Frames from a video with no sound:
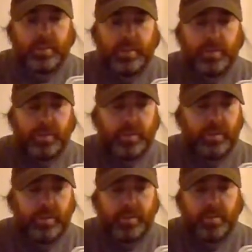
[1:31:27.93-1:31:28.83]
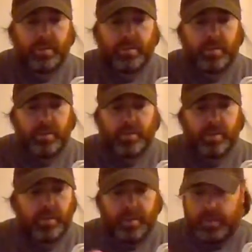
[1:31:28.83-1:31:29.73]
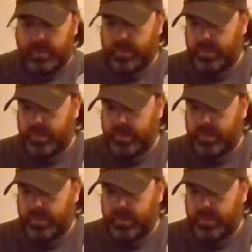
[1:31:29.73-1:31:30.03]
I think we can go with that.